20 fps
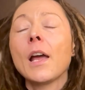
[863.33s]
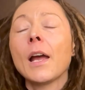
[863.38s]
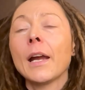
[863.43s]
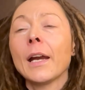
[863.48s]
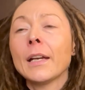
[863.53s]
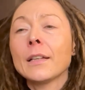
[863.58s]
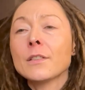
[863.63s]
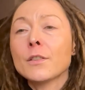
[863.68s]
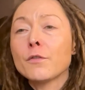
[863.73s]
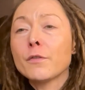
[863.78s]

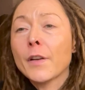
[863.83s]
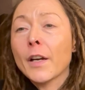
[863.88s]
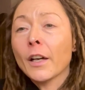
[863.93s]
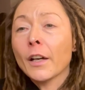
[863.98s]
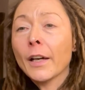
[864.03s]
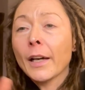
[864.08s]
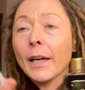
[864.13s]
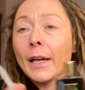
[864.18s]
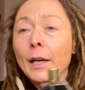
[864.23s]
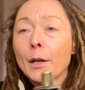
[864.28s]
it's
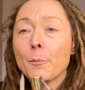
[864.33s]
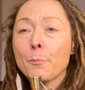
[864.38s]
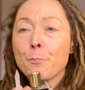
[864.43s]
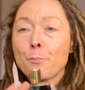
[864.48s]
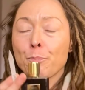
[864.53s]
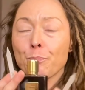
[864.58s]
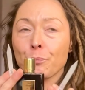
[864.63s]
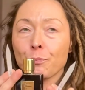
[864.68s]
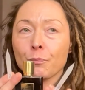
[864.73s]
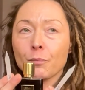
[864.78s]
very
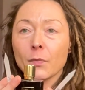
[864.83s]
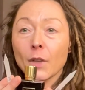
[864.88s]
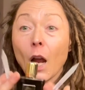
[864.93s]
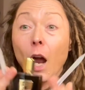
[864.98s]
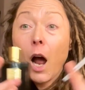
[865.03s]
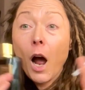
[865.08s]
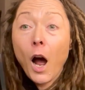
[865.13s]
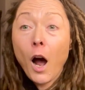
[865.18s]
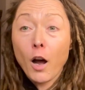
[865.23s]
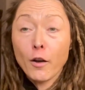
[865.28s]

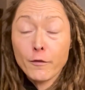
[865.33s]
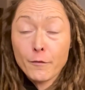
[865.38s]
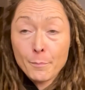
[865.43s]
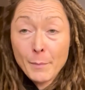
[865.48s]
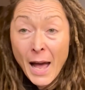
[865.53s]
off